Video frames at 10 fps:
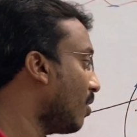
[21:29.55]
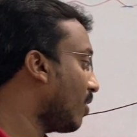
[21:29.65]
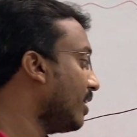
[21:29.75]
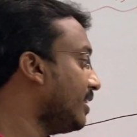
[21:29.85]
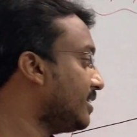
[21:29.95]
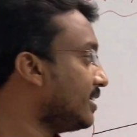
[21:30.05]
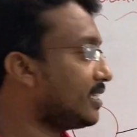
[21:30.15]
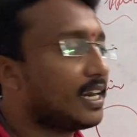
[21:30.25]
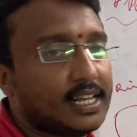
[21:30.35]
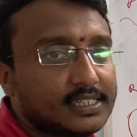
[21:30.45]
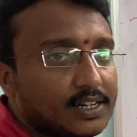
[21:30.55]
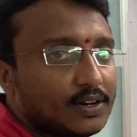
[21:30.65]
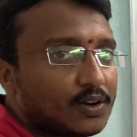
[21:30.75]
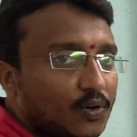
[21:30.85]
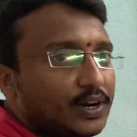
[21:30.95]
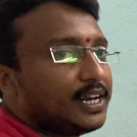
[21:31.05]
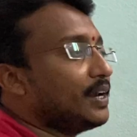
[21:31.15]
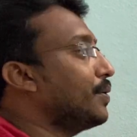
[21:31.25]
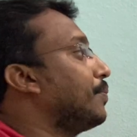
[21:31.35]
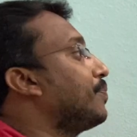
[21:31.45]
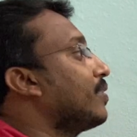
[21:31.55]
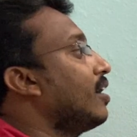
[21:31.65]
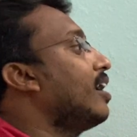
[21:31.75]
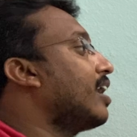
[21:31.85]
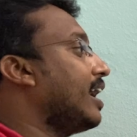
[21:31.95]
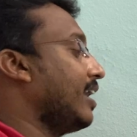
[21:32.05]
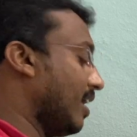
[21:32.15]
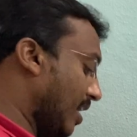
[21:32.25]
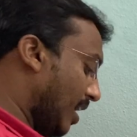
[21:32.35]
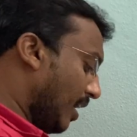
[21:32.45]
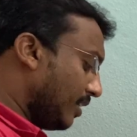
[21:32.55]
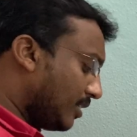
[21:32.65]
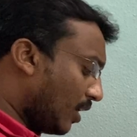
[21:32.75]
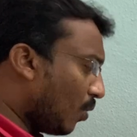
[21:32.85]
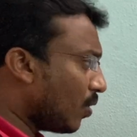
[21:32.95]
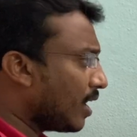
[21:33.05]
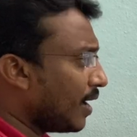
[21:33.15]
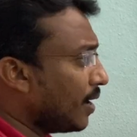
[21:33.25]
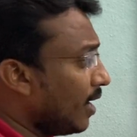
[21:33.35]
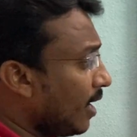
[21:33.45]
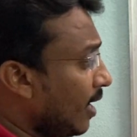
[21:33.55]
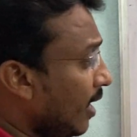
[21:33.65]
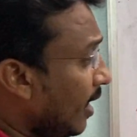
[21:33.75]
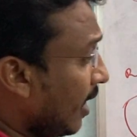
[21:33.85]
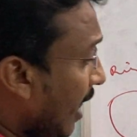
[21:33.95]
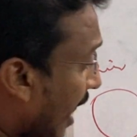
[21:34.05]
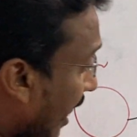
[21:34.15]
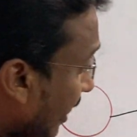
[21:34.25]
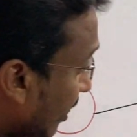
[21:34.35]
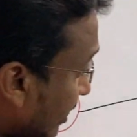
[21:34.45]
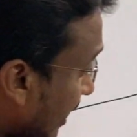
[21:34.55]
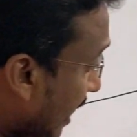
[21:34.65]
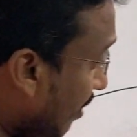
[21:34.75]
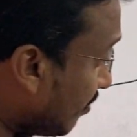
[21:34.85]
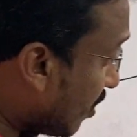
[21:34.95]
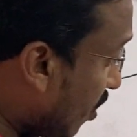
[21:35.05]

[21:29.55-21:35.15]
Okay, this is the reason. Got it? Right. So okay, and here same